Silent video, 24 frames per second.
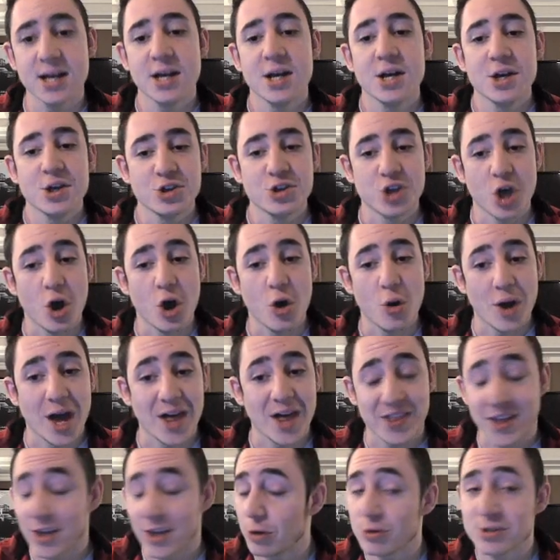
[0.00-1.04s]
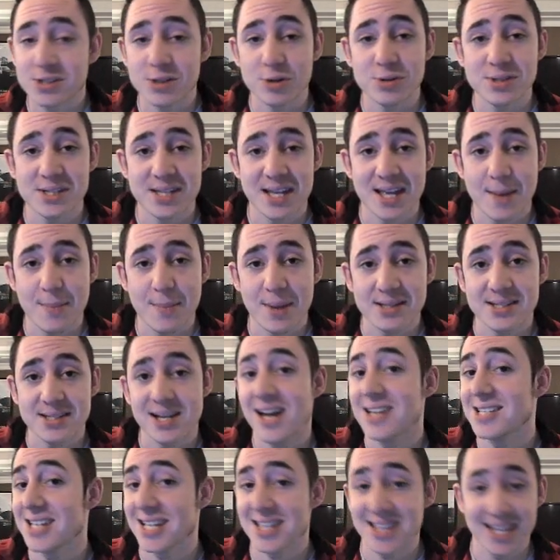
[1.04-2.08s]
So I think you'll still see MXRs,
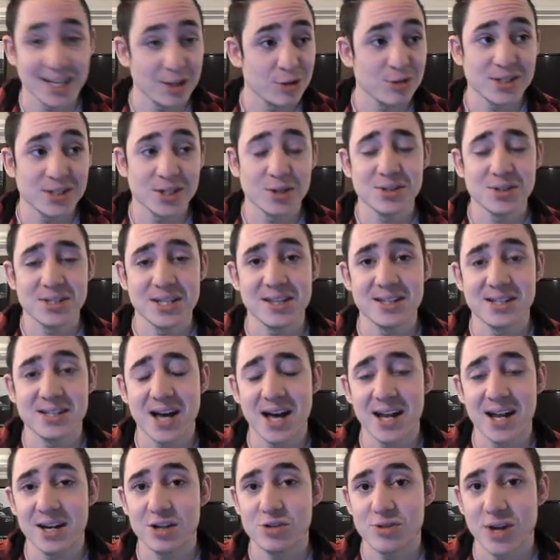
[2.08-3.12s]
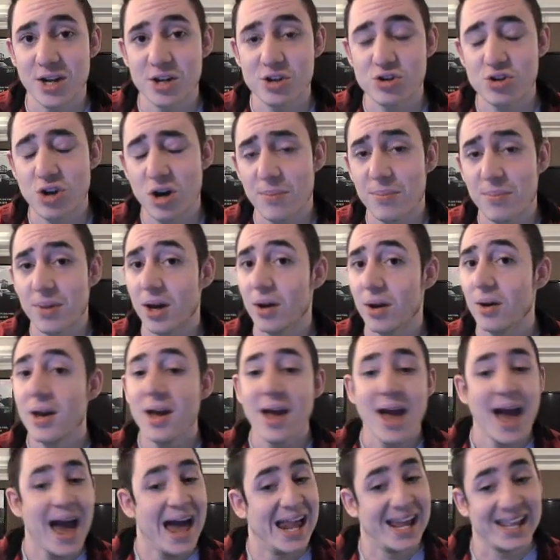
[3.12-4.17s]
I think you'll still see the Dahlia Trench combo,
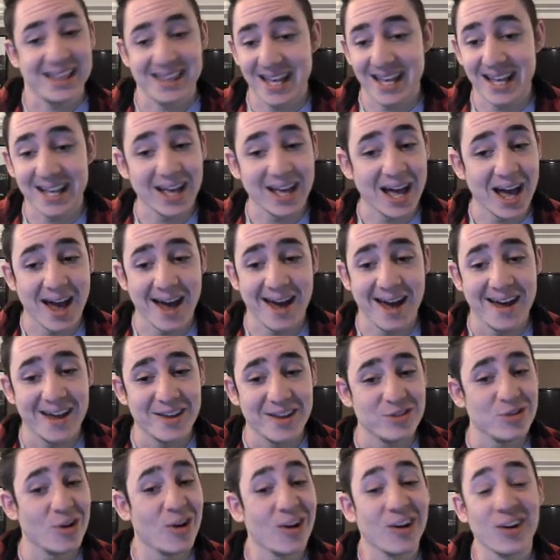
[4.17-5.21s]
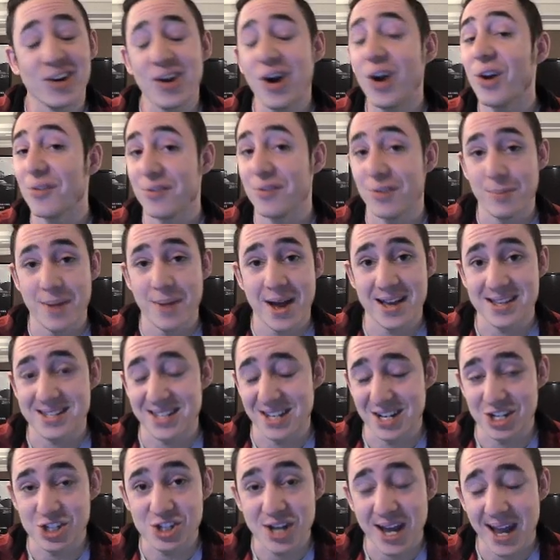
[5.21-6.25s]
and I think not a lot of the meta is going
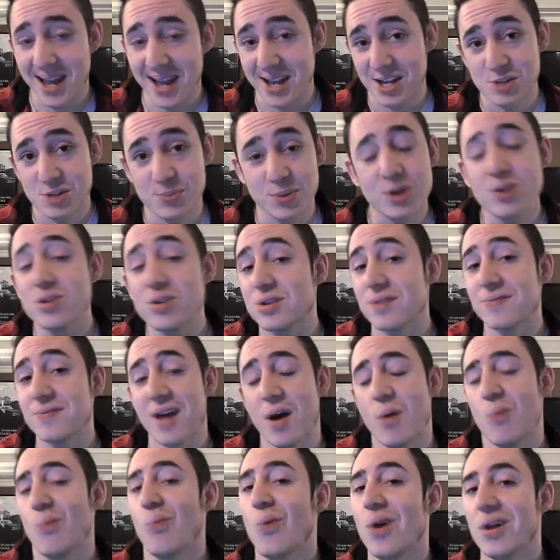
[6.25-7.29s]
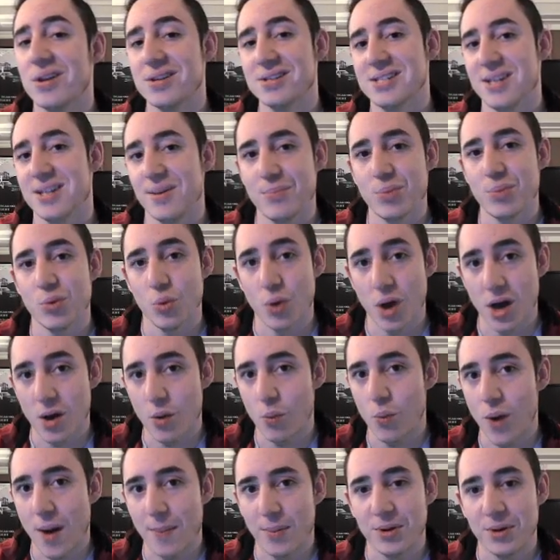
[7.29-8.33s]
to change because of that one simple
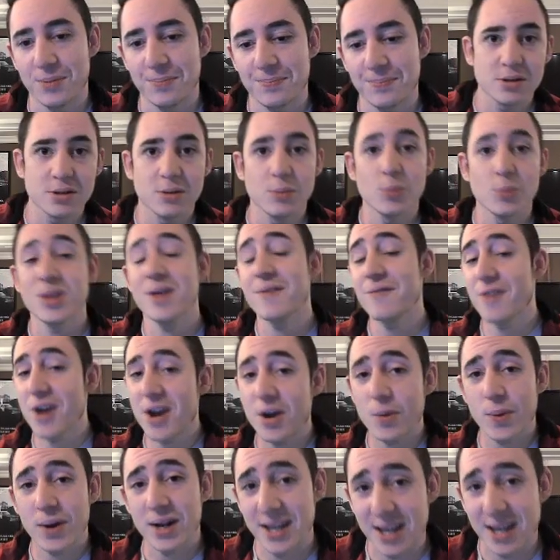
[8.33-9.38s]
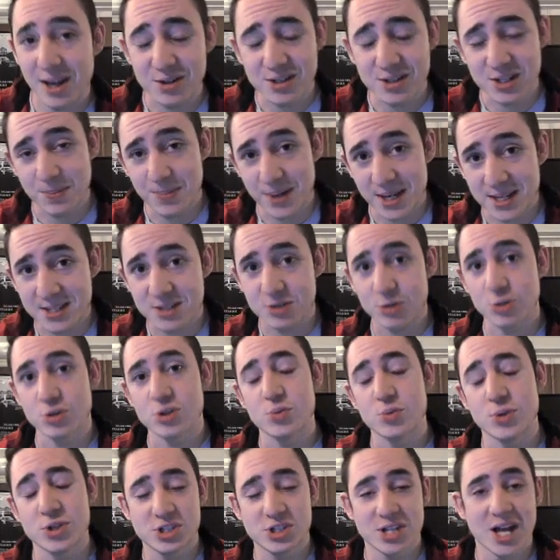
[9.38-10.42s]
weapon. We then very quickly get onto the pistols,
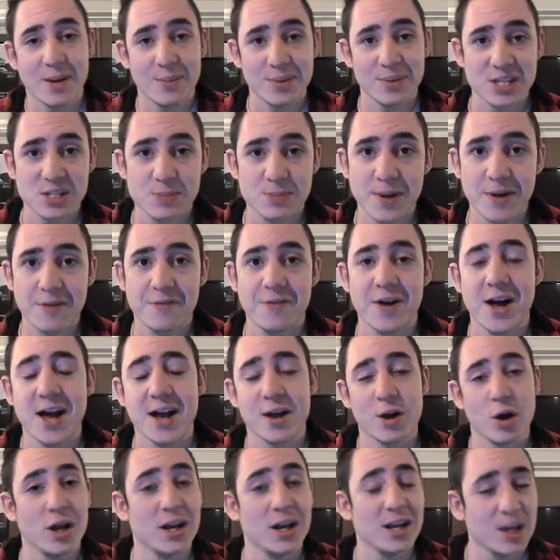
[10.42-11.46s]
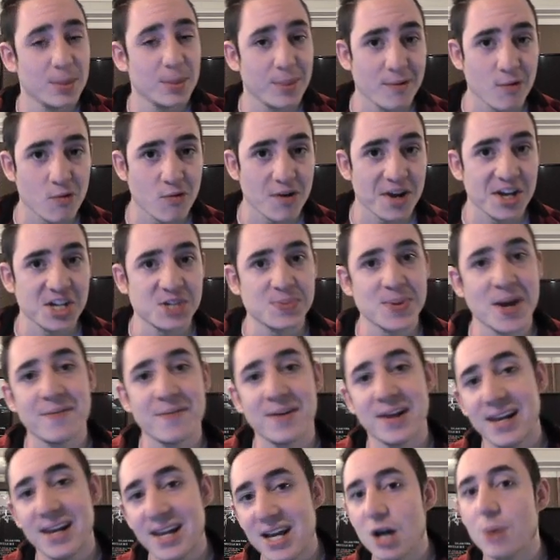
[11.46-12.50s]
which starting with the Spitfire got a little bit of a range buff, a
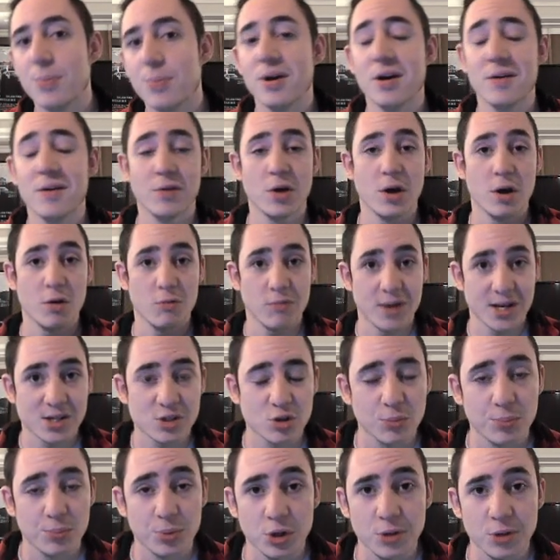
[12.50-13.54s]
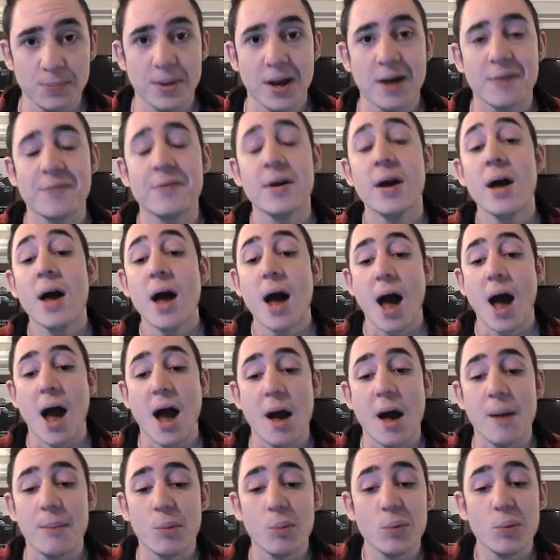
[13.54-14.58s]
little bit of a reticle bloom buff,
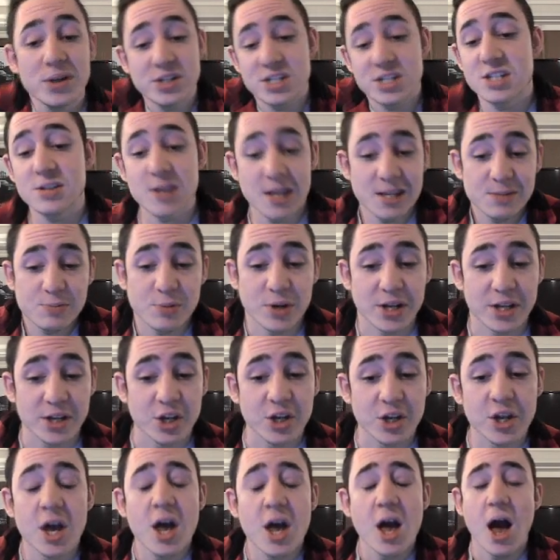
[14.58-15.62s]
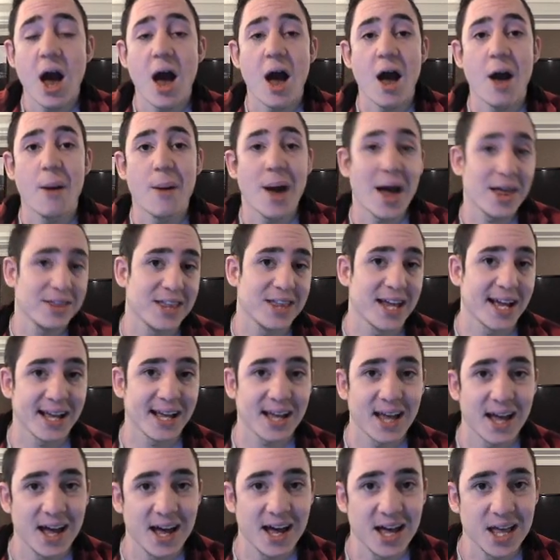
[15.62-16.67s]
which is pretty good. I think
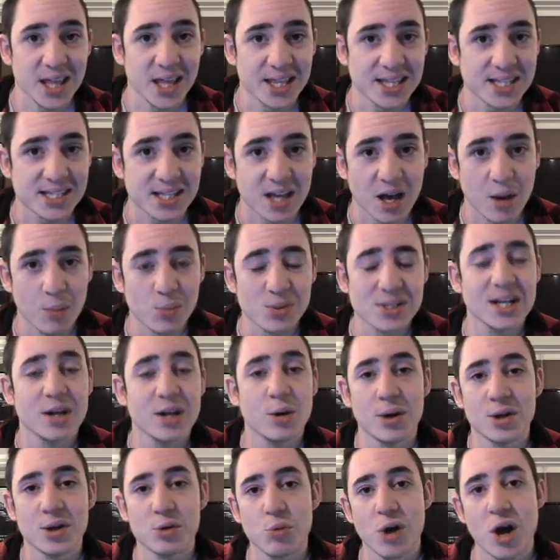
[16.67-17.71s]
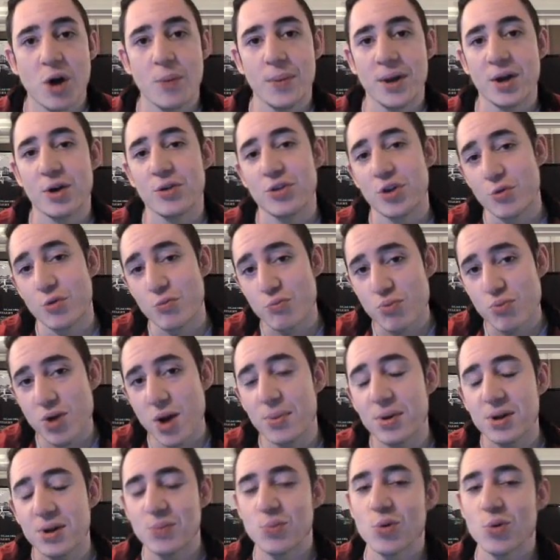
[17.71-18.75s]
this gun was a little underwhelming, although
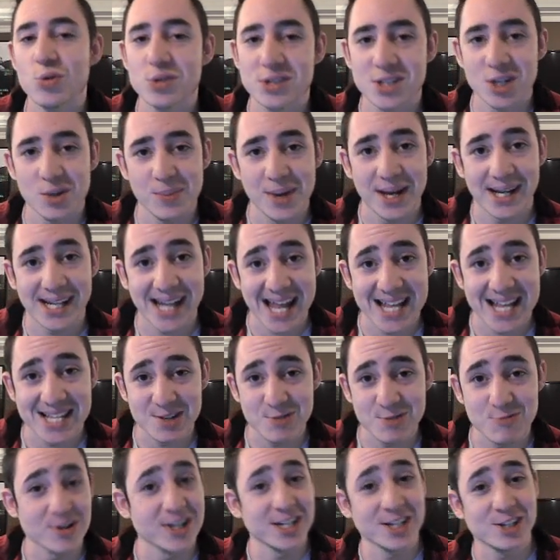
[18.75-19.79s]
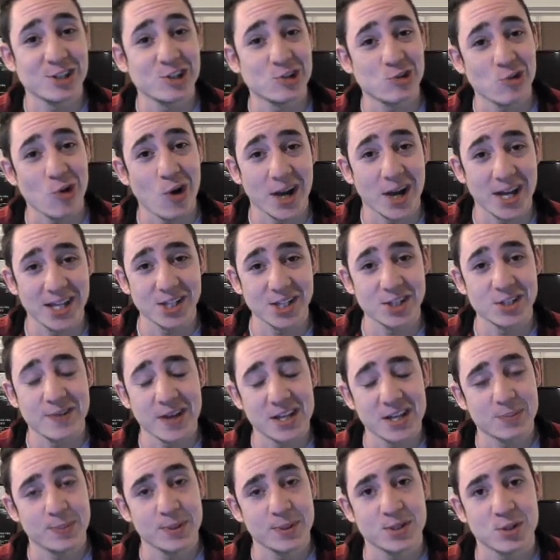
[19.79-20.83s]
probably will still make Lancer really strong in those
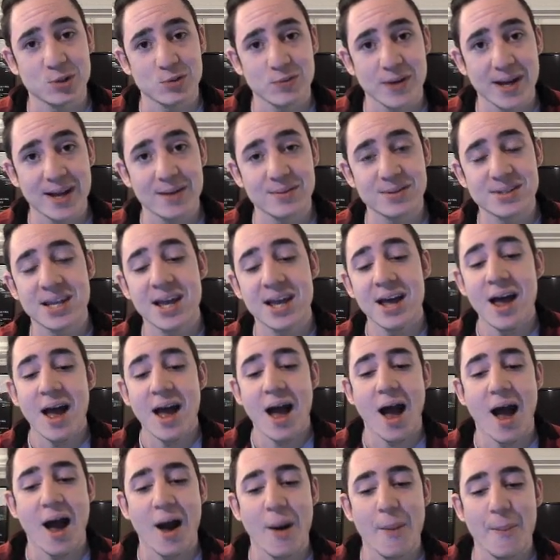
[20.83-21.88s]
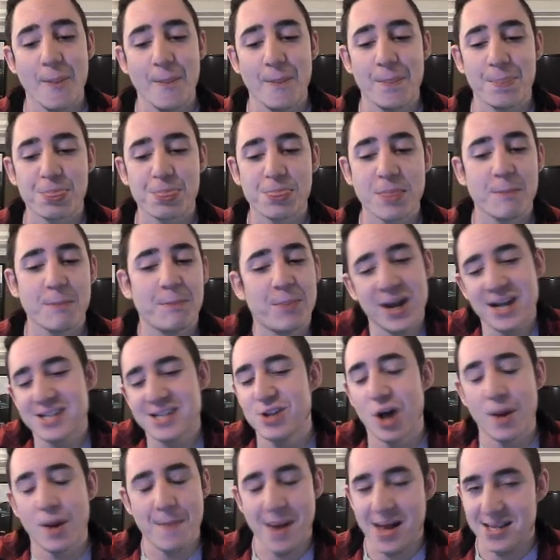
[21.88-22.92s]
first pistol rounds, but it's
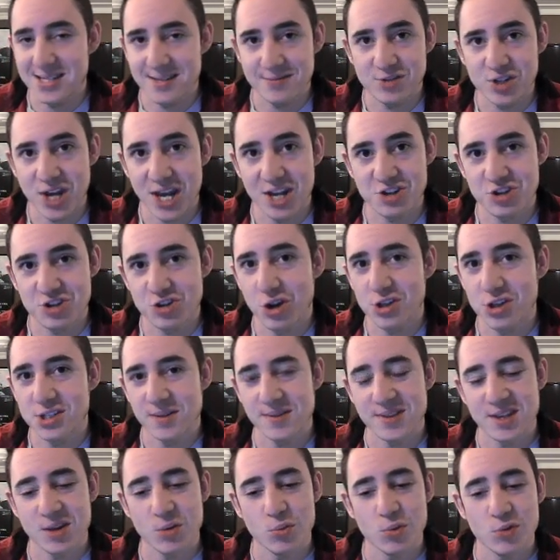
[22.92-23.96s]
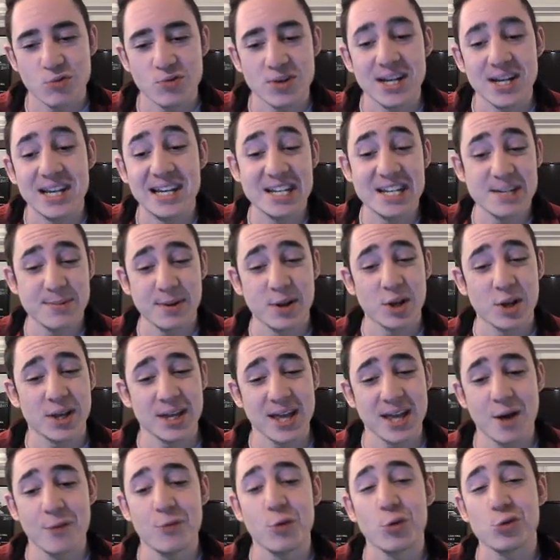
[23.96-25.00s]
not a massive change and not something that we really need to be looking
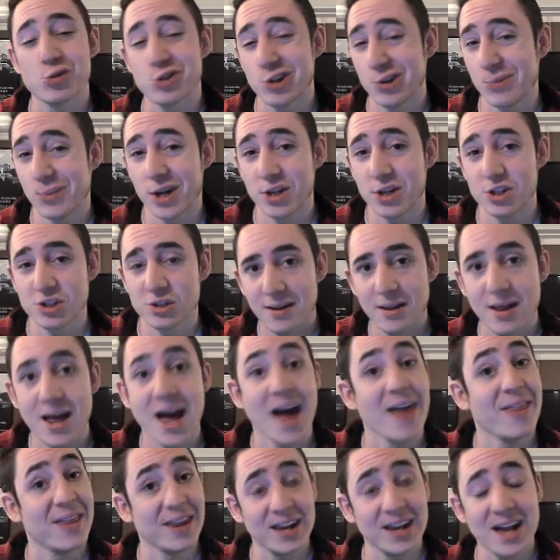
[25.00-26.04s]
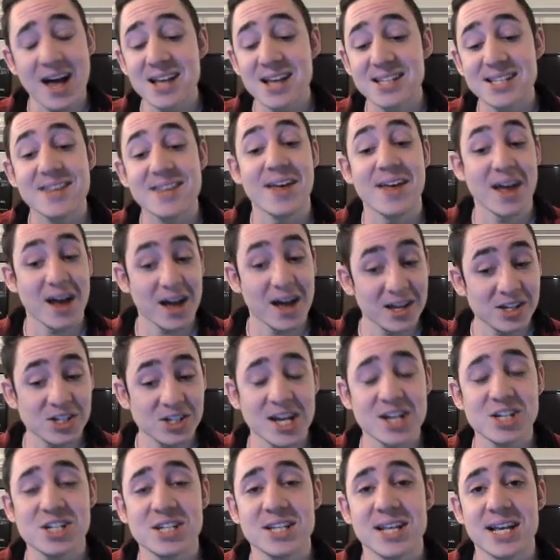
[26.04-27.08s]
out for too much. And then lastly, they are
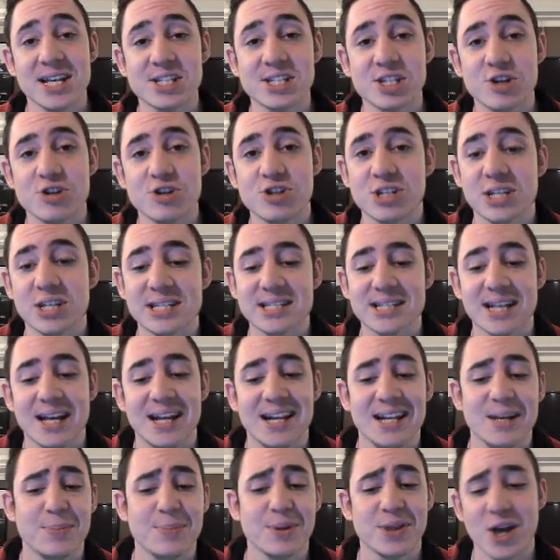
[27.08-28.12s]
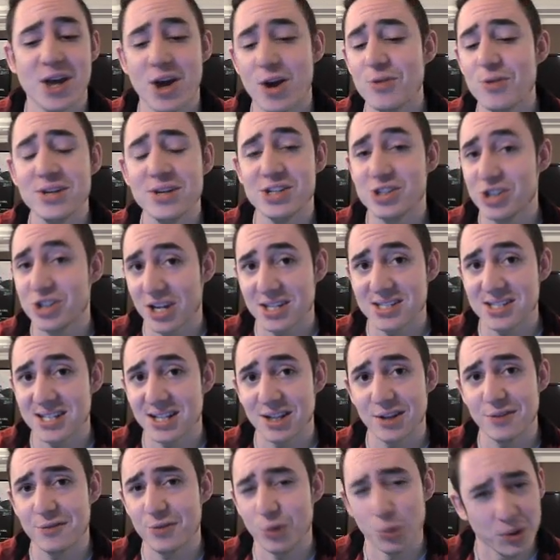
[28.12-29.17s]
changing the executioner slightly, but they're only adjusting the
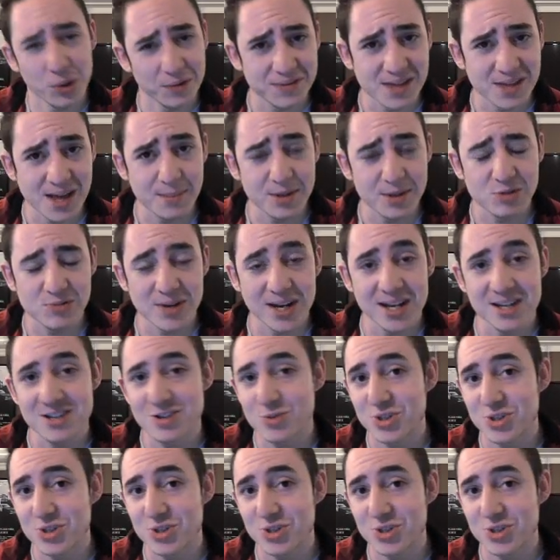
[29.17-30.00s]
fall off damage range, which